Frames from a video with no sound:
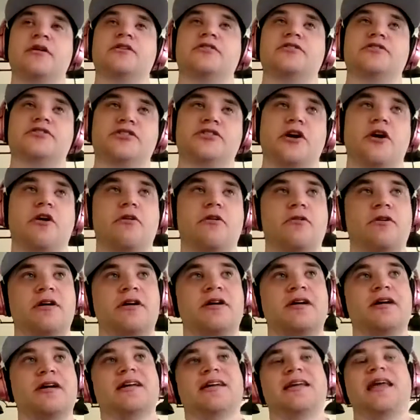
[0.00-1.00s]
So
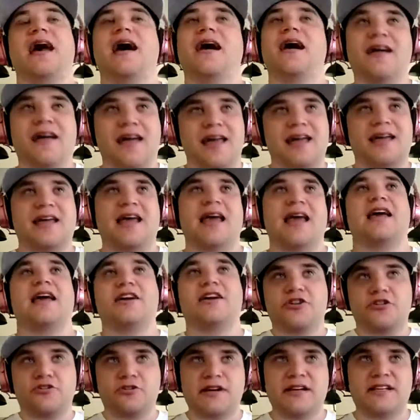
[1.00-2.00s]
yeah,
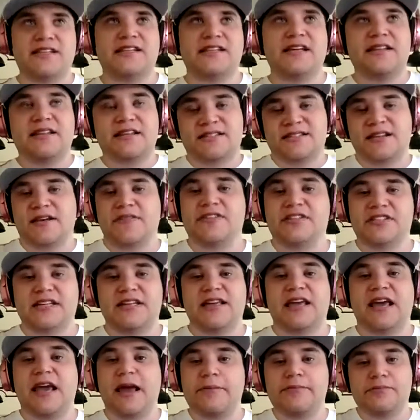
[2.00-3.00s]
increasing the
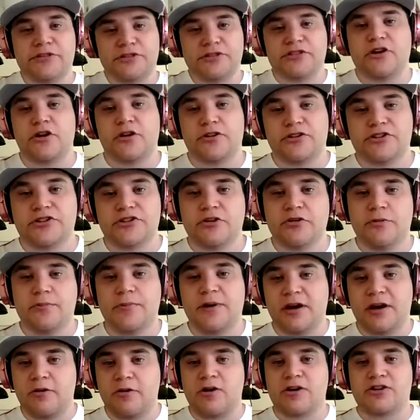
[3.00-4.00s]
17 games is also a
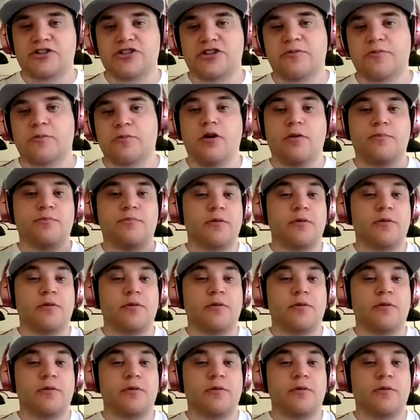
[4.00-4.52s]
big question mark,